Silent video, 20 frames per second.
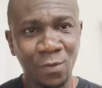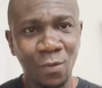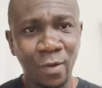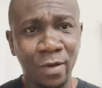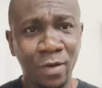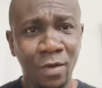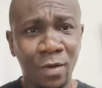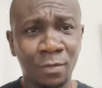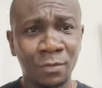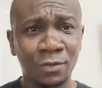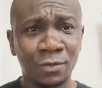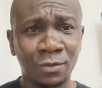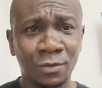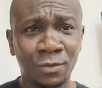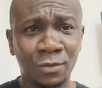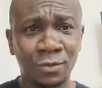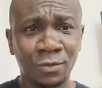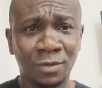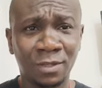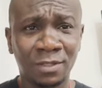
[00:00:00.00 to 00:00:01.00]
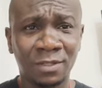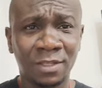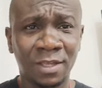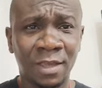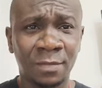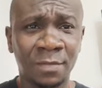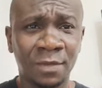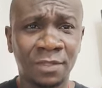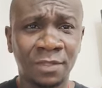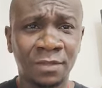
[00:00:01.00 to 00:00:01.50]
Welcome to today's
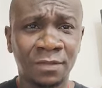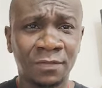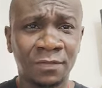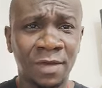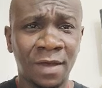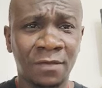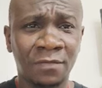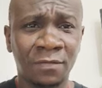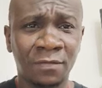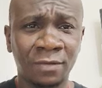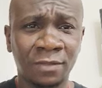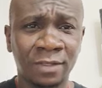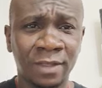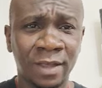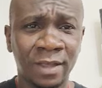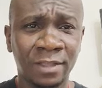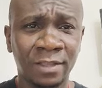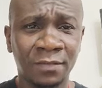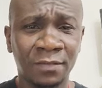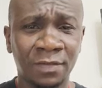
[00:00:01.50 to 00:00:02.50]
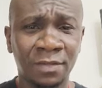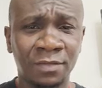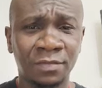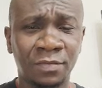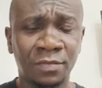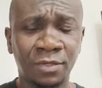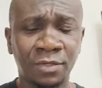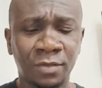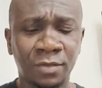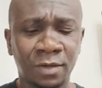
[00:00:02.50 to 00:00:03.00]
episode of Afro Scientific
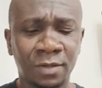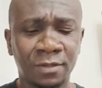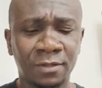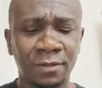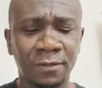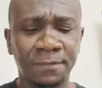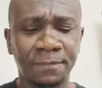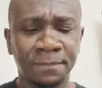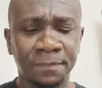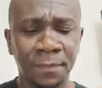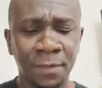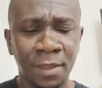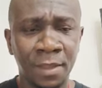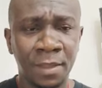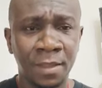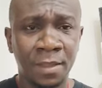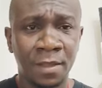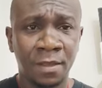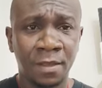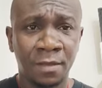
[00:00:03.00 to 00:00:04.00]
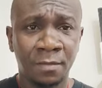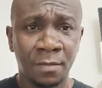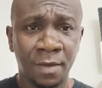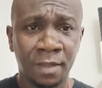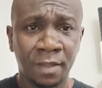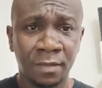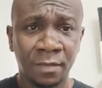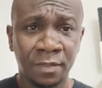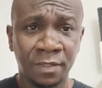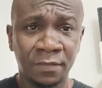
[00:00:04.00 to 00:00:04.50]
Spirituality.
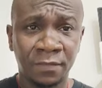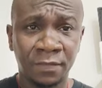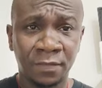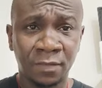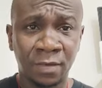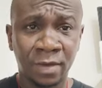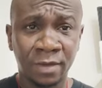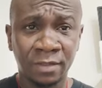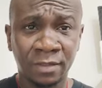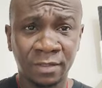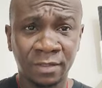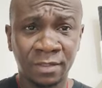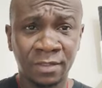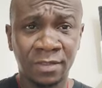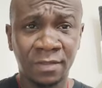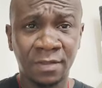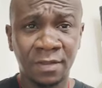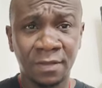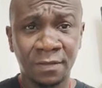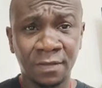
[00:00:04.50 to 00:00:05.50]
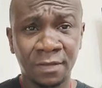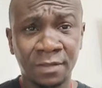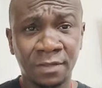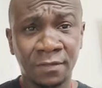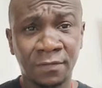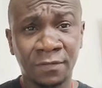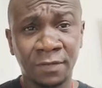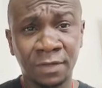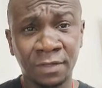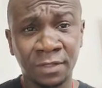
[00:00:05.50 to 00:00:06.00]
My name is Ife West. If this is
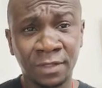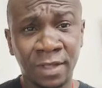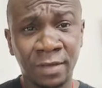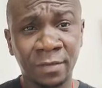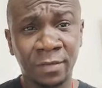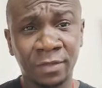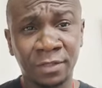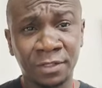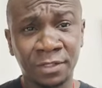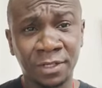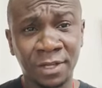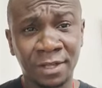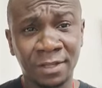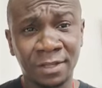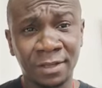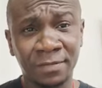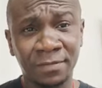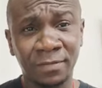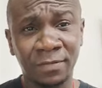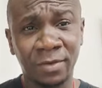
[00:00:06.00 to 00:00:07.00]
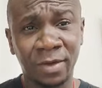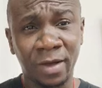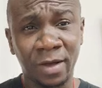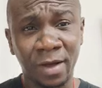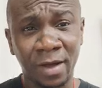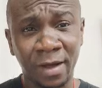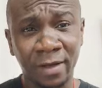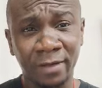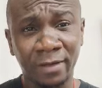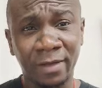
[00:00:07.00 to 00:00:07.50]
your first time on the channel, you are
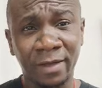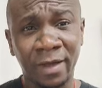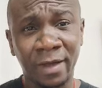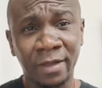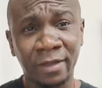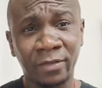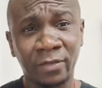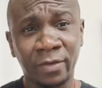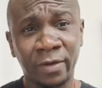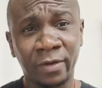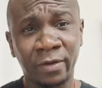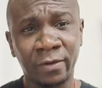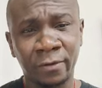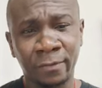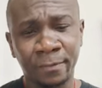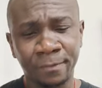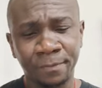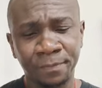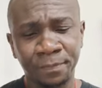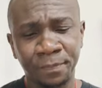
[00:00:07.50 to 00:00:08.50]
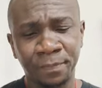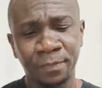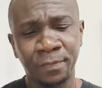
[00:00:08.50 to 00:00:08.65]
highly welcome.